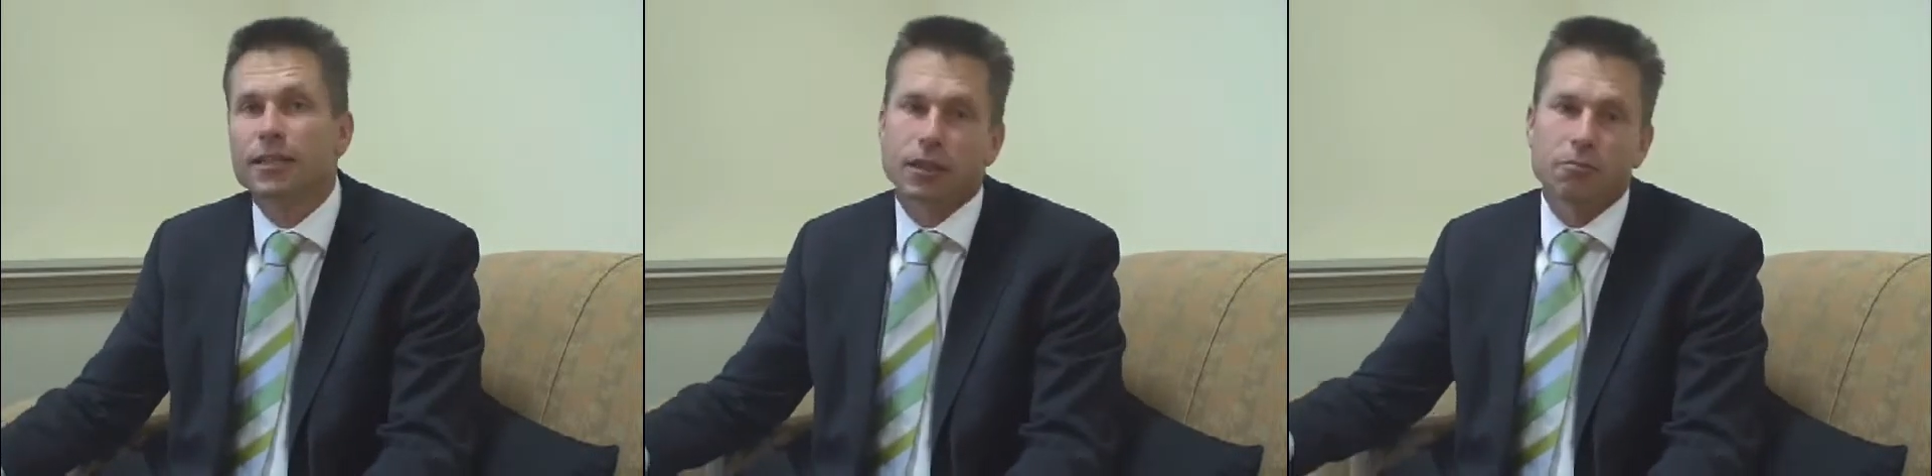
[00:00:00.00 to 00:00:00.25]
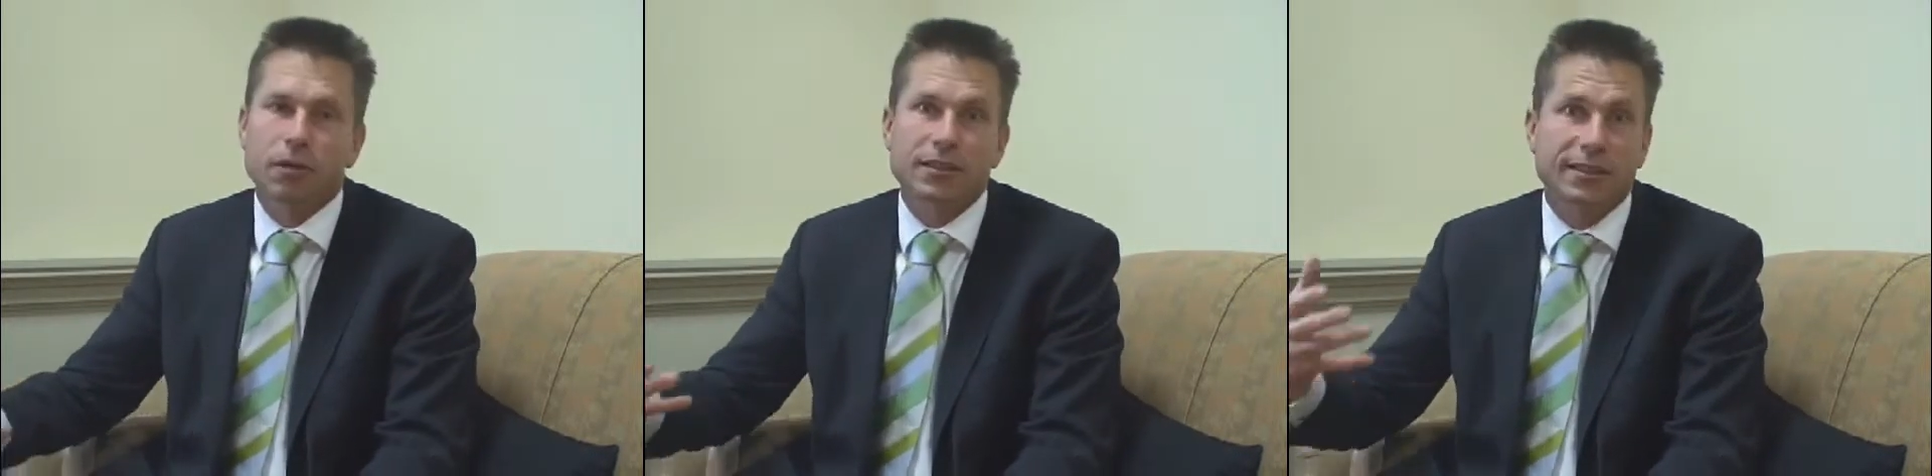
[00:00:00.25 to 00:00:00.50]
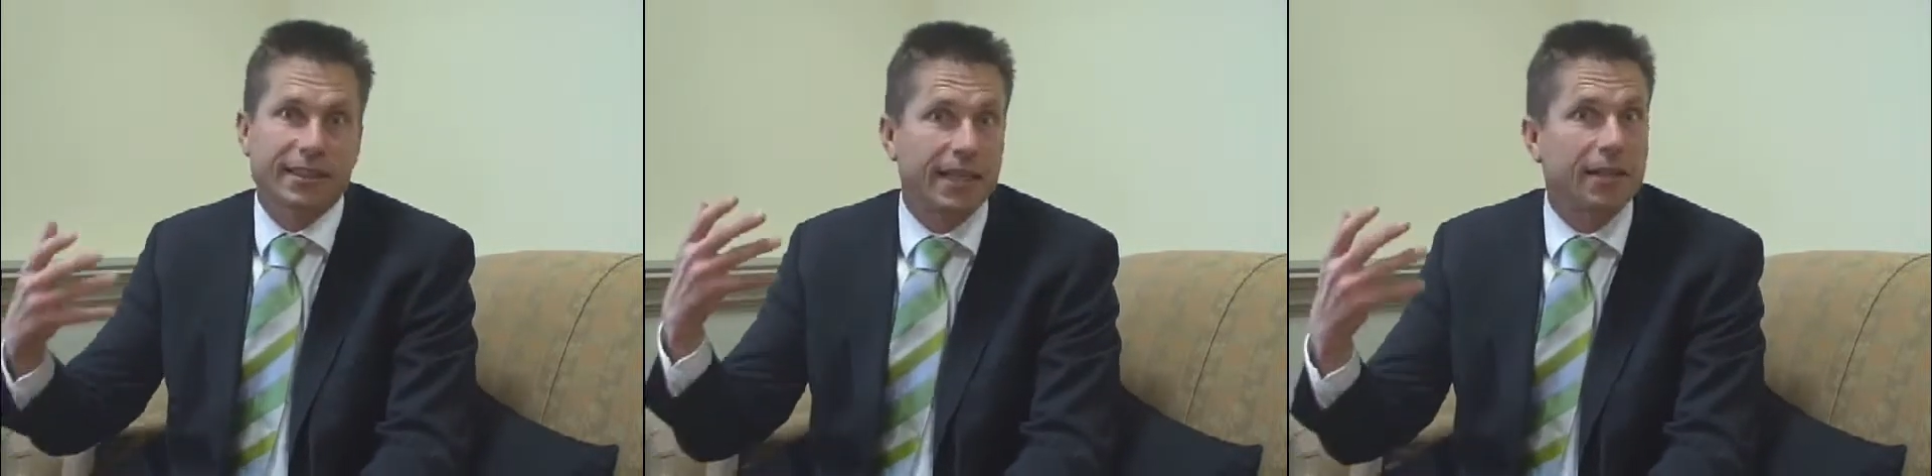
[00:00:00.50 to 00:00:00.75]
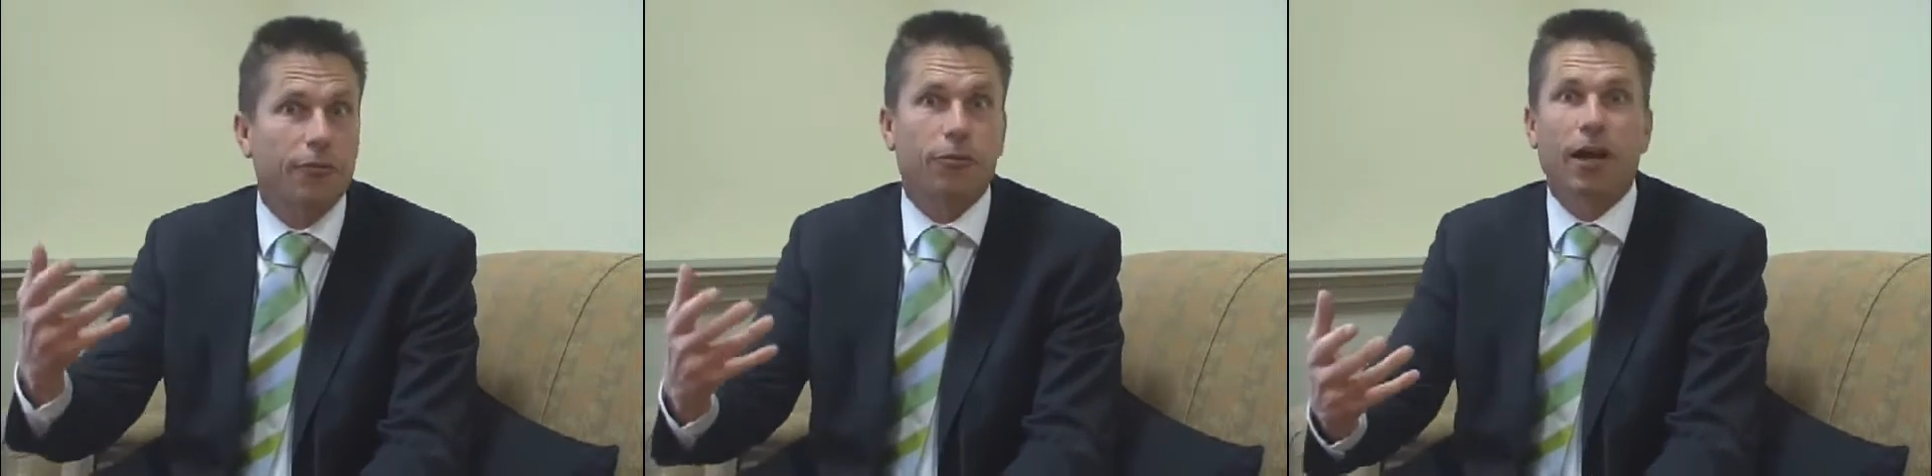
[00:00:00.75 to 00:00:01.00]
So once
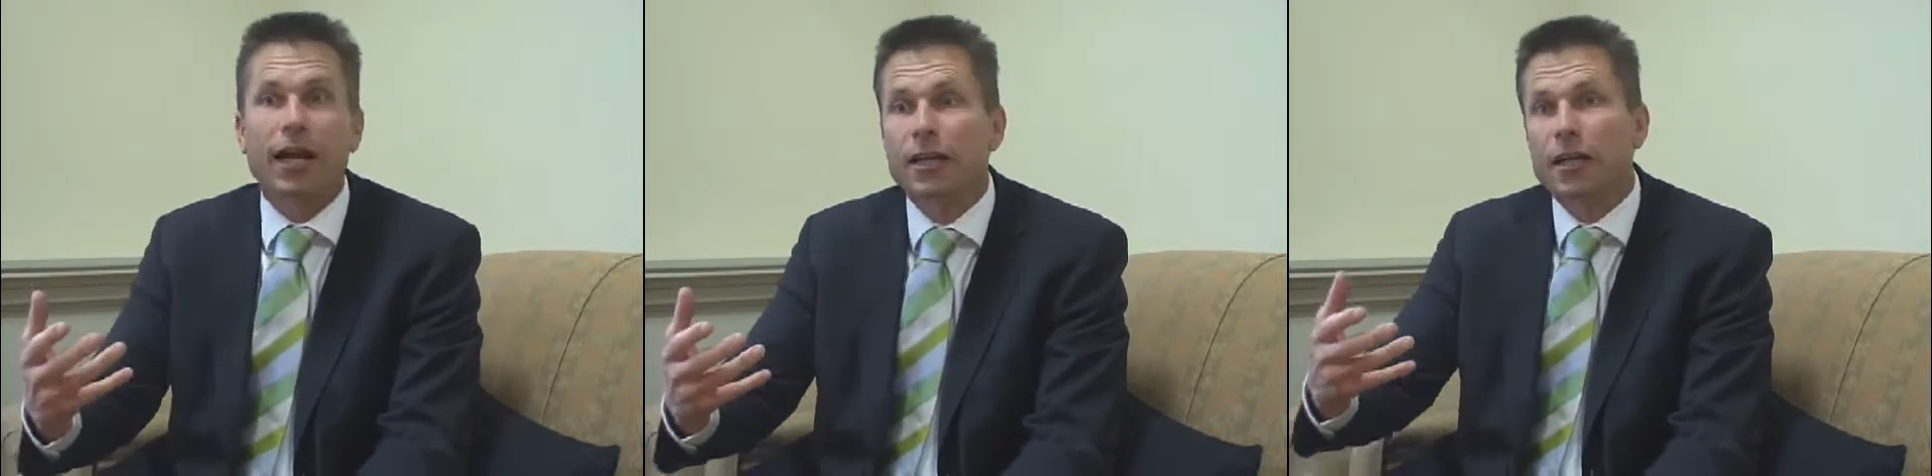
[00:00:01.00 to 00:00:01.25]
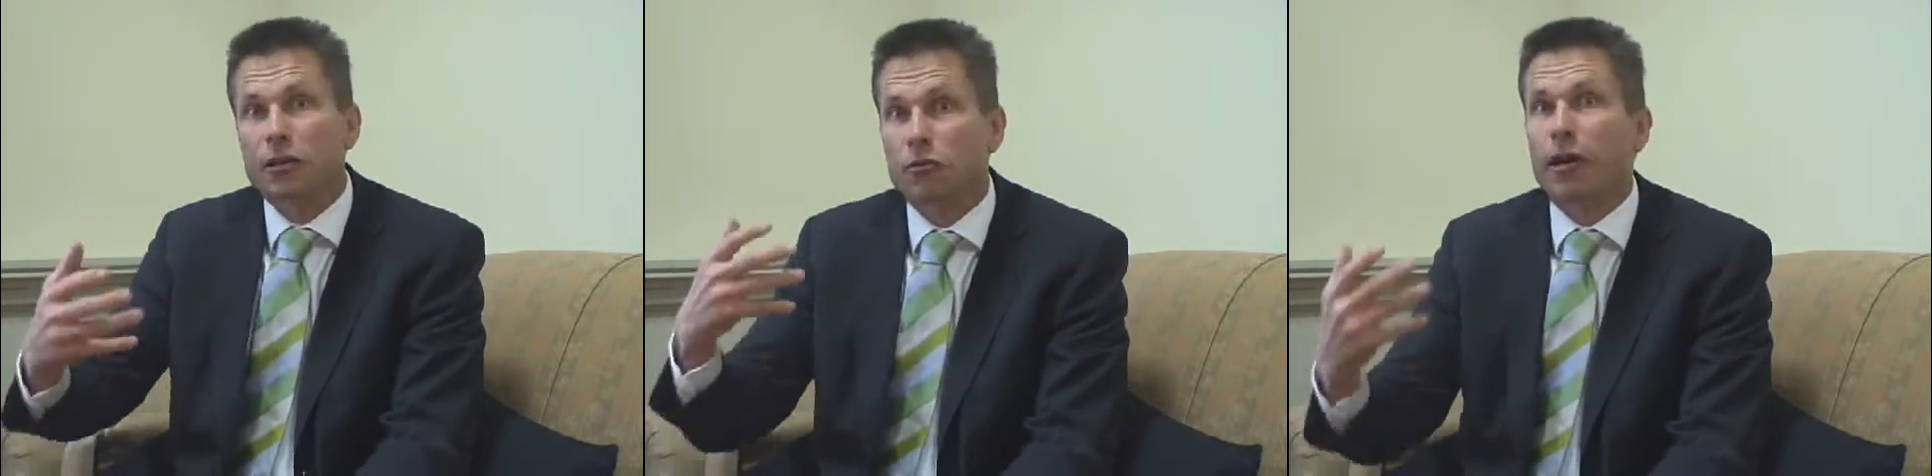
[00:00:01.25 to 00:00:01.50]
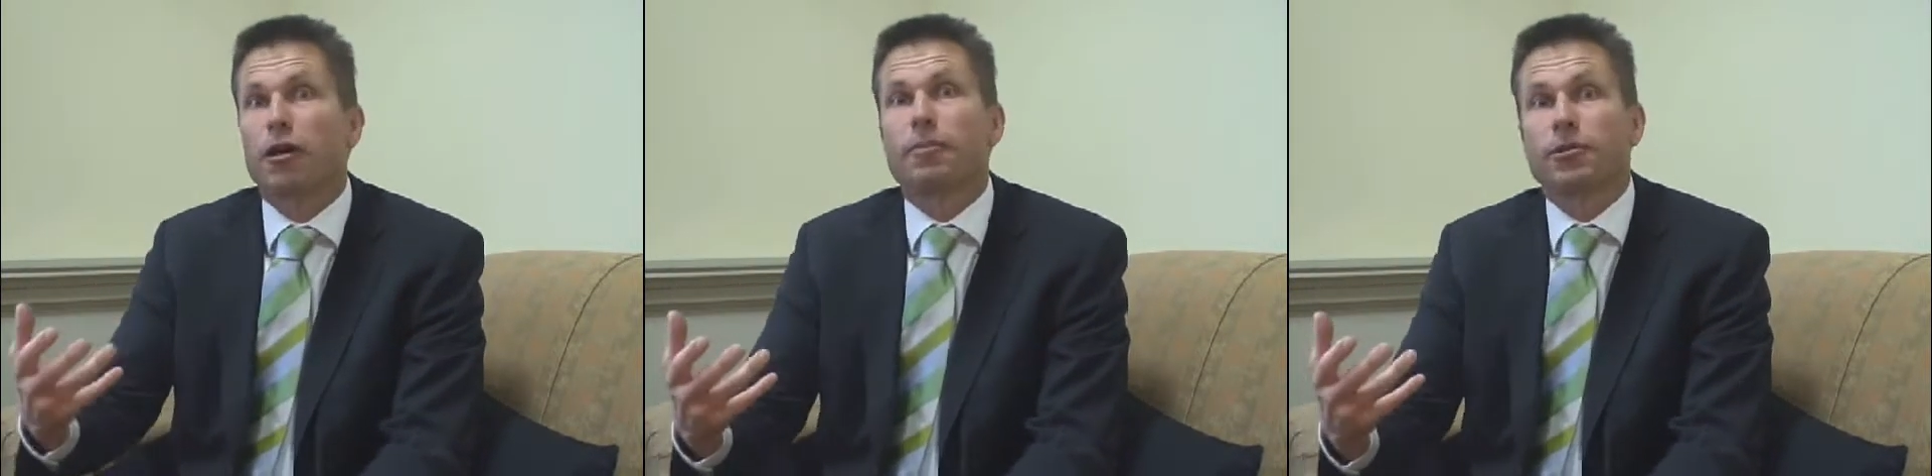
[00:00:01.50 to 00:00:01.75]
again, I thought, hey, great